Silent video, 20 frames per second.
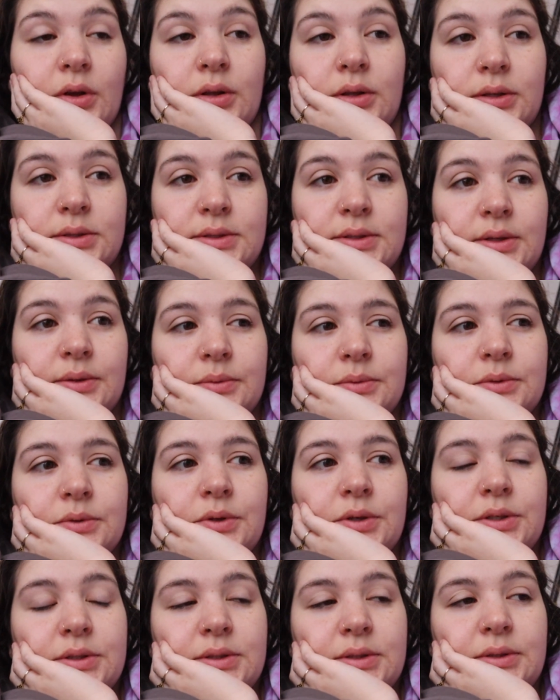Last night was
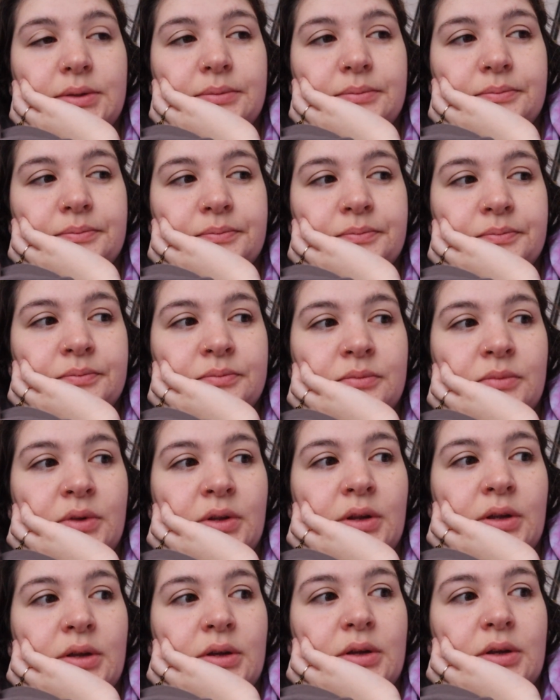crazy.
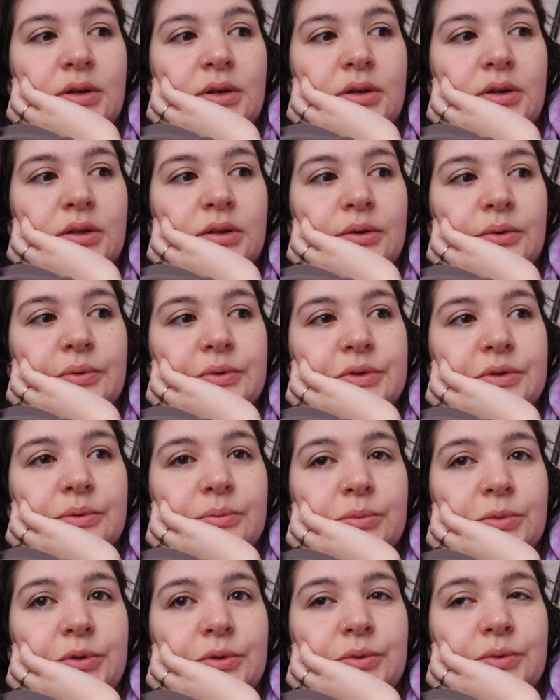There was
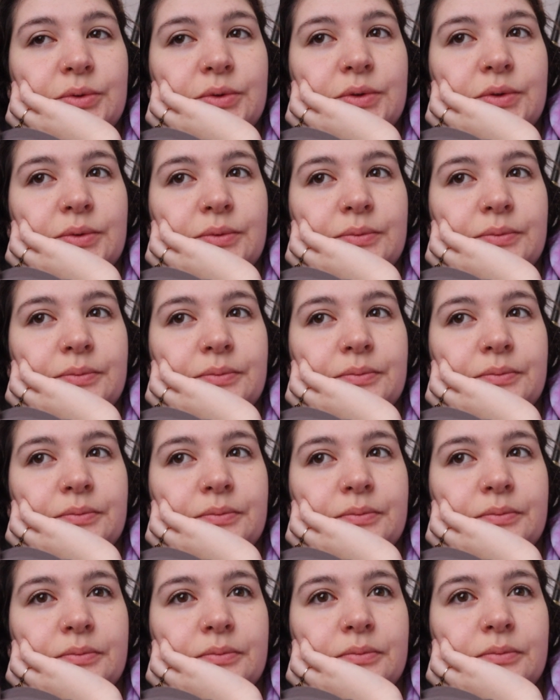some news
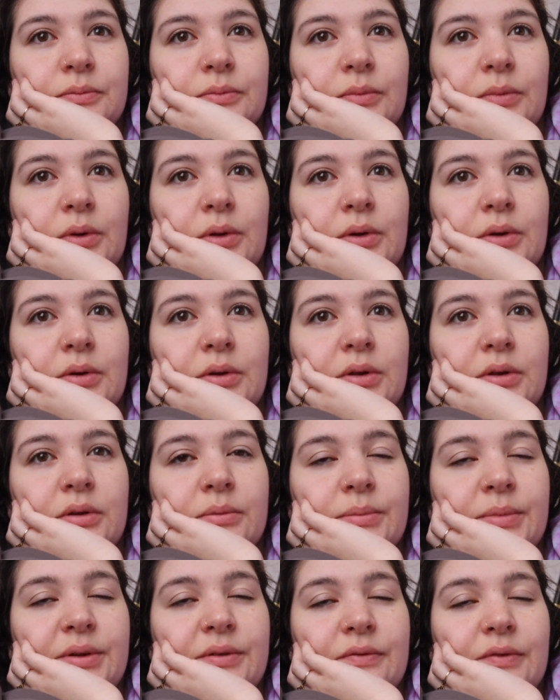
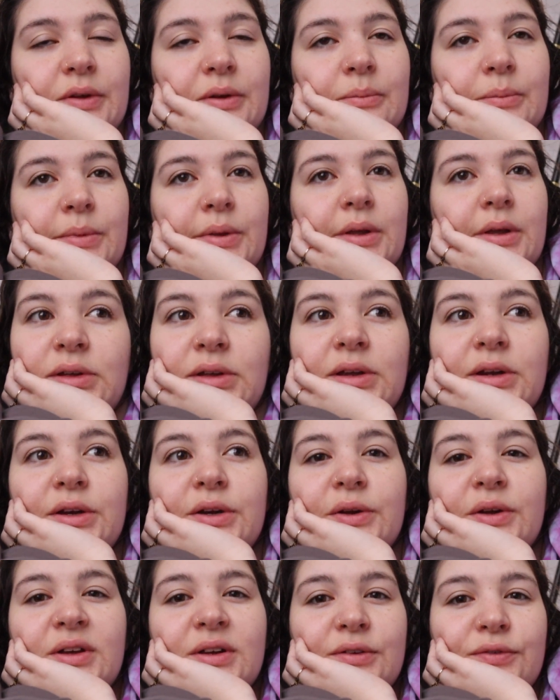in my family. I didn't
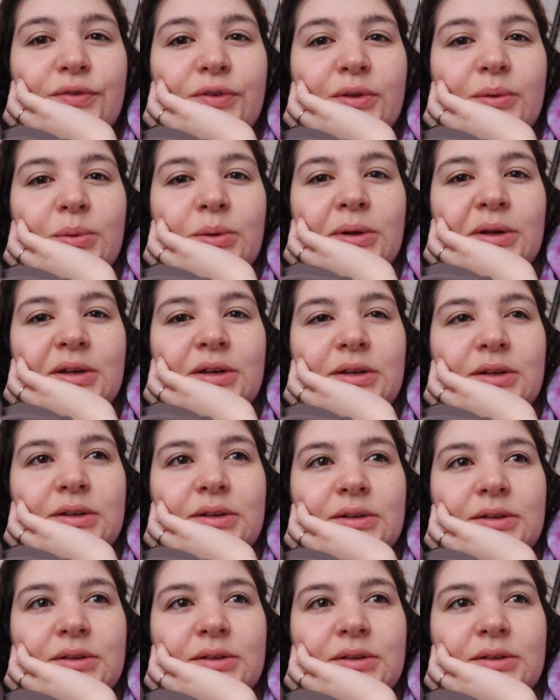know how to feel about it.